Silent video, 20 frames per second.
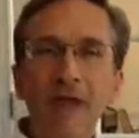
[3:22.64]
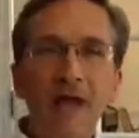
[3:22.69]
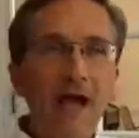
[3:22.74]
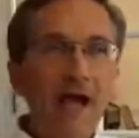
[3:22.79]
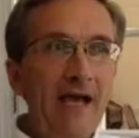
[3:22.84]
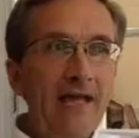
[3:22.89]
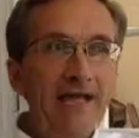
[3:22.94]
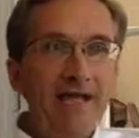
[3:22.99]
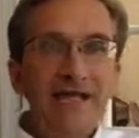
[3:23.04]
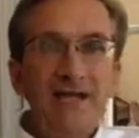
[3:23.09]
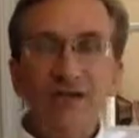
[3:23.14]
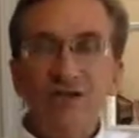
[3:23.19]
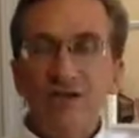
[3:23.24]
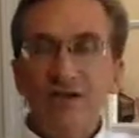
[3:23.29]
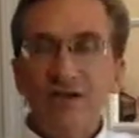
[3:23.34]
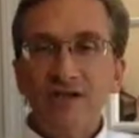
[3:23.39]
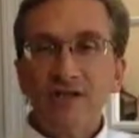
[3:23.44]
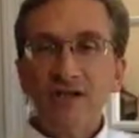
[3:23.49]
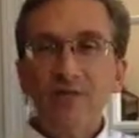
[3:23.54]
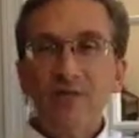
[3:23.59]
I teach
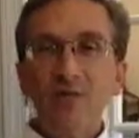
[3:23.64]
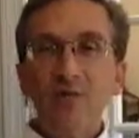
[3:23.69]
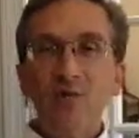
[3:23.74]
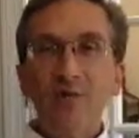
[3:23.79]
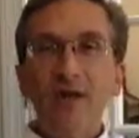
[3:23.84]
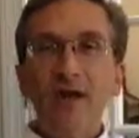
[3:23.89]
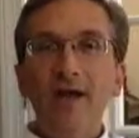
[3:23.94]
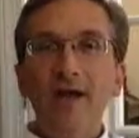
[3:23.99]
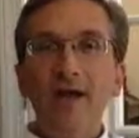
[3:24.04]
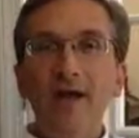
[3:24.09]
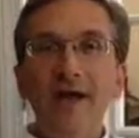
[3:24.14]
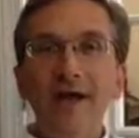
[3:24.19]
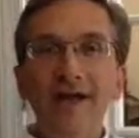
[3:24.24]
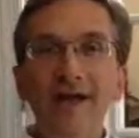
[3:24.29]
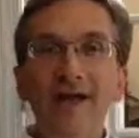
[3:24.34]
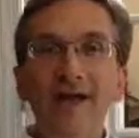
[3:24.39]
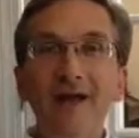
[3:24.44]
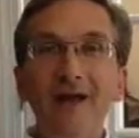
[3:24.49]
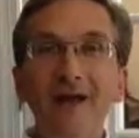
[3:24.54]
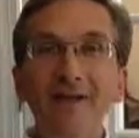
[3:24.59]
history the way I
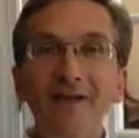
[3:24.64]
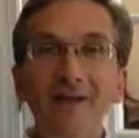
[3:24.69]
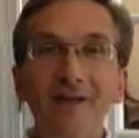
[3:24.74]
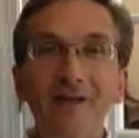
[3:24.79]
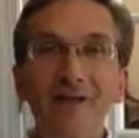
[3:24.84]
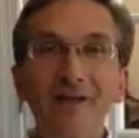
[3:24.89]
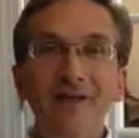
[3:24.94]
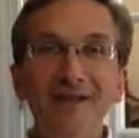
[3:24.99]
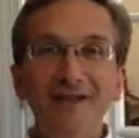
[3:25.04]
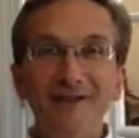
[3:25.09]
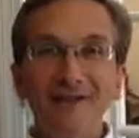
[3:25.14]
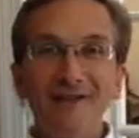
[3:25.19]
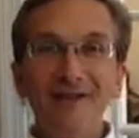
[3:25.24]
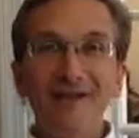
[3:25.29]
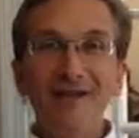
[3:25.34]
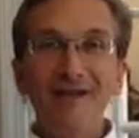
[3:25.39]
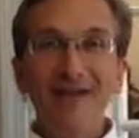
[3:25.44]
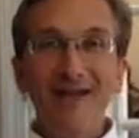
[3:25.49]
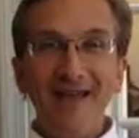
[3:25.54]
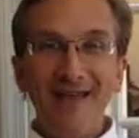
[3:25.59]
like doing
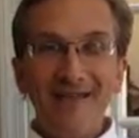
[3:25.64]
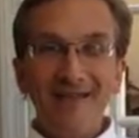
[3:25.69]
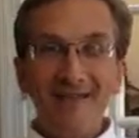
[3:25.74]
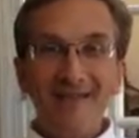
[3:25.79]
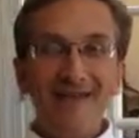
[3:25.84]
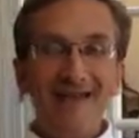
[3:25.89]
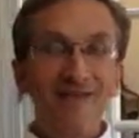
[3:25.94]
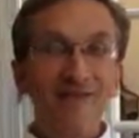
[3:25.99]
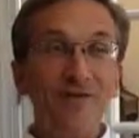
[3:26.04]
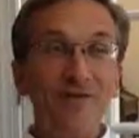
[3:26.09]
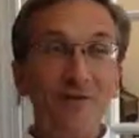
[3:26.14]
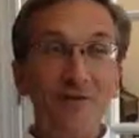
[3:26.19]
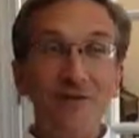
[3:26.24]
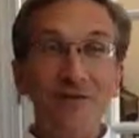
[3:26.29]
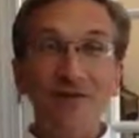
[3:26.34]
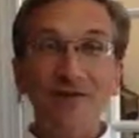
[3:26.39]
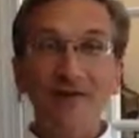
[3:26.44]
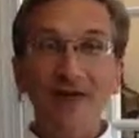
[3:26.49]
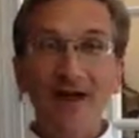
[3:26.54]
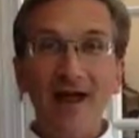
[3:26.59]
history, and that is it's very
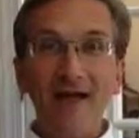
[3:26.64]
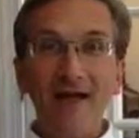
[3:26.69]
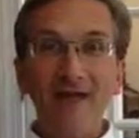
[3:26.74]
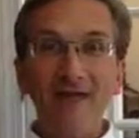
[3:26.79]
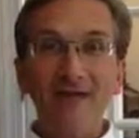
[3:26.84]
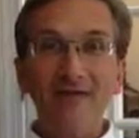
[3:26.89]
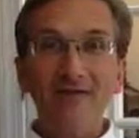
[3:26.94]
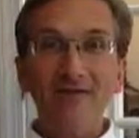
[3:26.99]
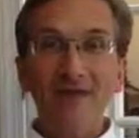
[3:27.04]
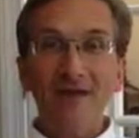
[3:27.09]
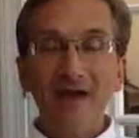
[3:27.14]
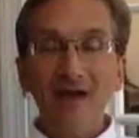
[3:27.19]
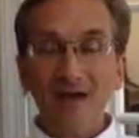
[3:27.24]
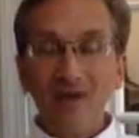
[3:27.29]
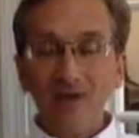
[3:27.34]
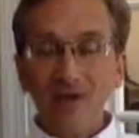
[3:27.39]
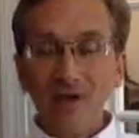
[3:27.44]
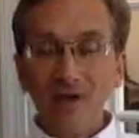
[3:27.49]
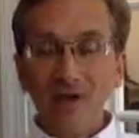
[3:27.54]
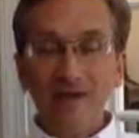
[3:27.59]
interactive. I
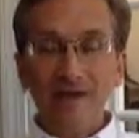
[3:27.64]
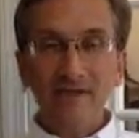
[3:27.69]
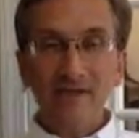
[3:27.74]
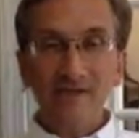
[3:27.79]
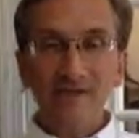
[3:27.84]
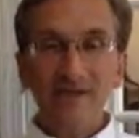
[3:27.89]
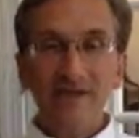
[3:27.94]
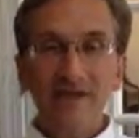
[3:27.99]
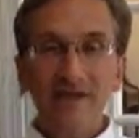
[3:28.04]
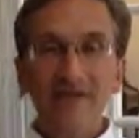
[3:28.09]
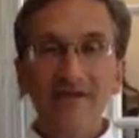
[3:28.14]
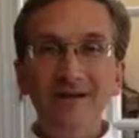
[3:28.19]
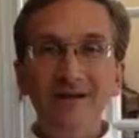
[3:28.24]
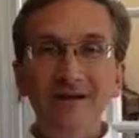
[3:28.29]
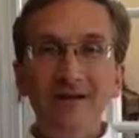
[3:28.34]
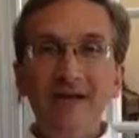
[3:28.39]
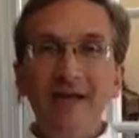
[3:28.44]
do like to read.